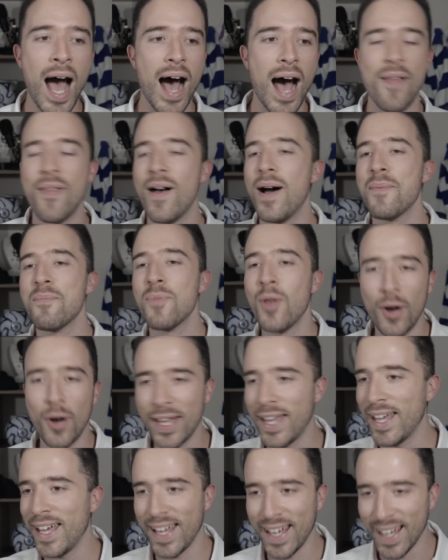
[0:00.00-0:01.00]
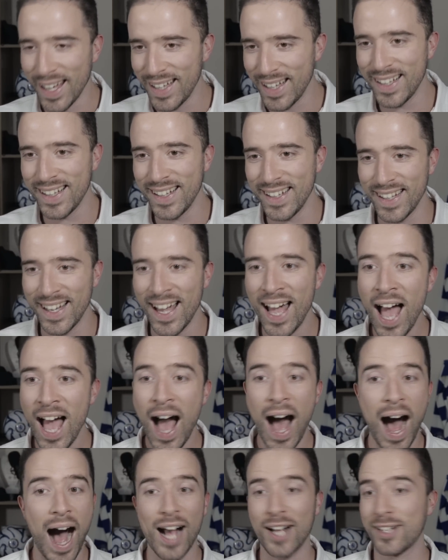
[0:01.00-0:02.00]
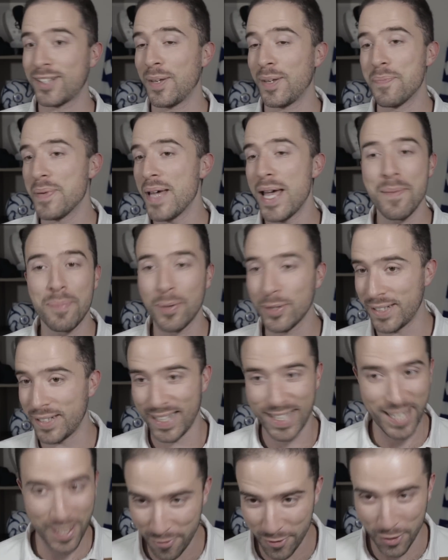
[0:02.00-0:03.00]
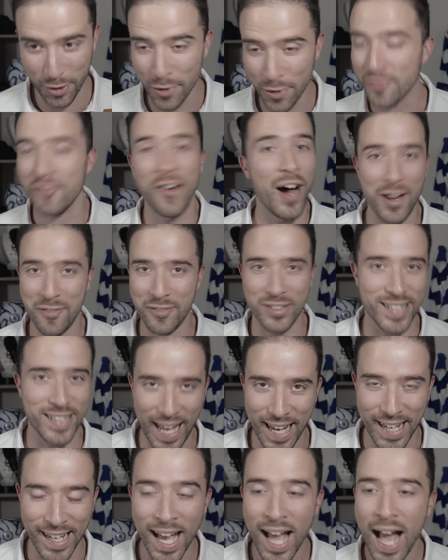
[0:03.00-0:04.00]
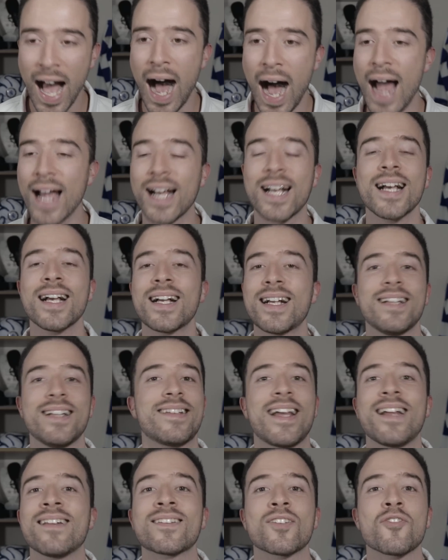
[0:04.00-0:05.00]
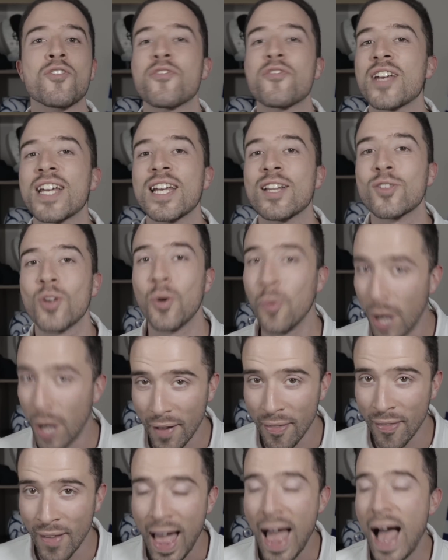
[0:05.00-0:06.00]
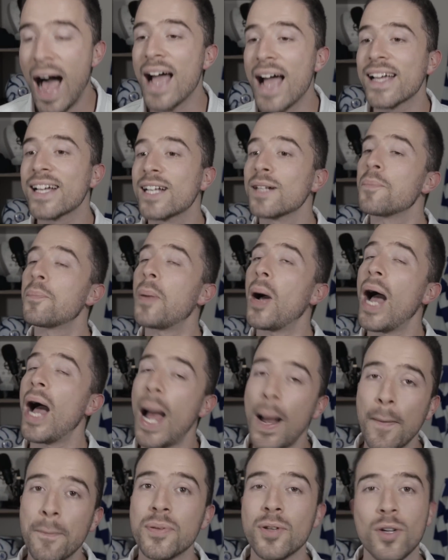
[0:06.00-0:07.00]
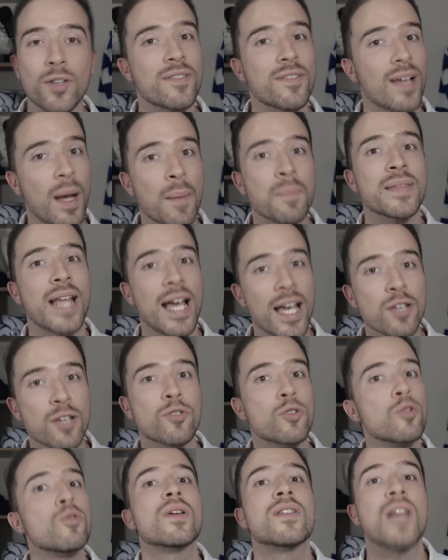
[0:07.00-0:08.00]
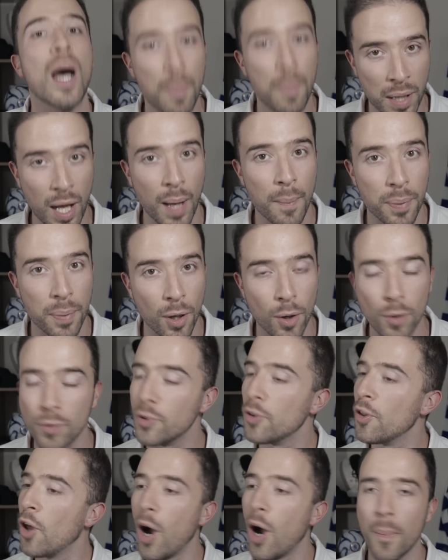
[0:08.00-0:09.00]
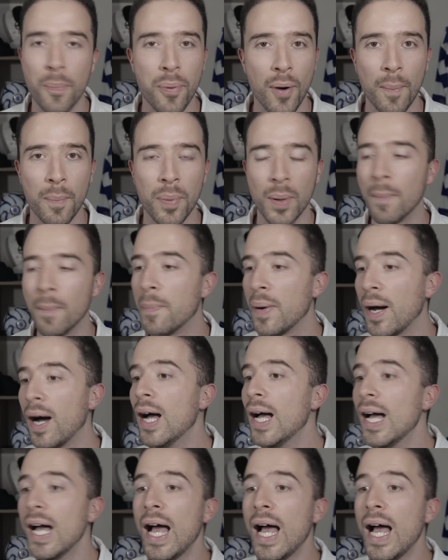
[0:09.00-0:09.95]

And I'm not here to be able to give you 5 a day. I can condense everything into one. I can perhaps on some days do a double upload, not a problem. But